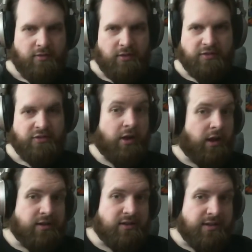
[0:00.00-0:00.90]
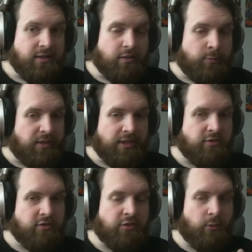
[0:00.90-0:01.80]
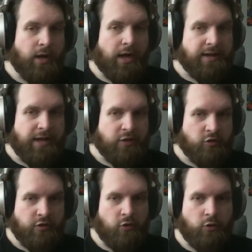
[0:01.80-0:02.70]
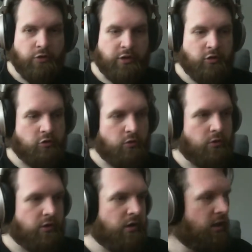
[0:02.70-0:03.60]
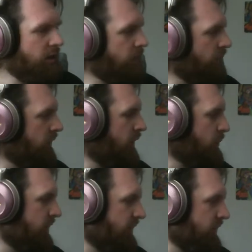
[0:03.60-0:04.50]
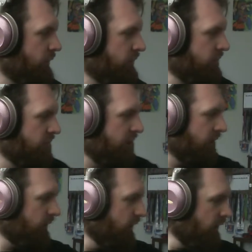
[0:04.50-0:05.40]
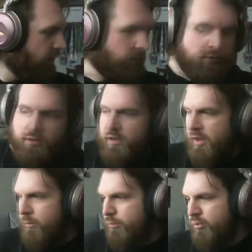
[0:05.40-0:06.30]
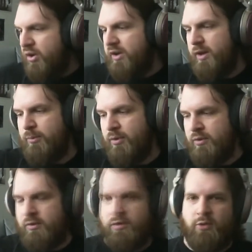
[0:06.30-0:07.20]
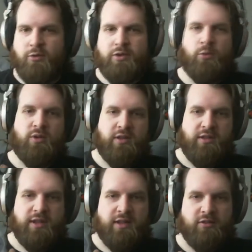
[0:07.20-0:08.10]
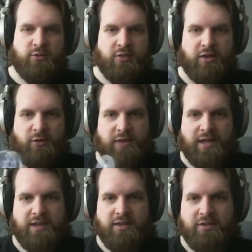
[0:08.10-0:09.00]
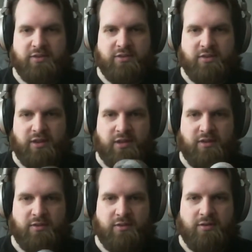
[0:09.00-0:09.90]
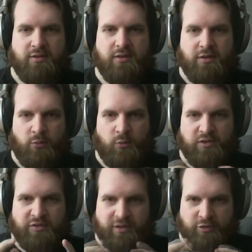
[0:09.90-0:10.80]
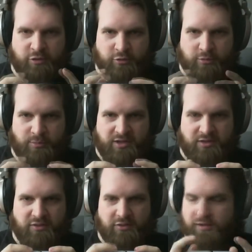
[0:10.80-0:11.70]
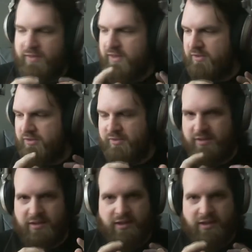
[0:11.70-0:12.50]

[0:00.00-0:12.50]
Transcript: that's not ideal, but that's just the way I naturally hold the controller, because I was brought up holding one of these that only has one set of shoulder buttons, so that's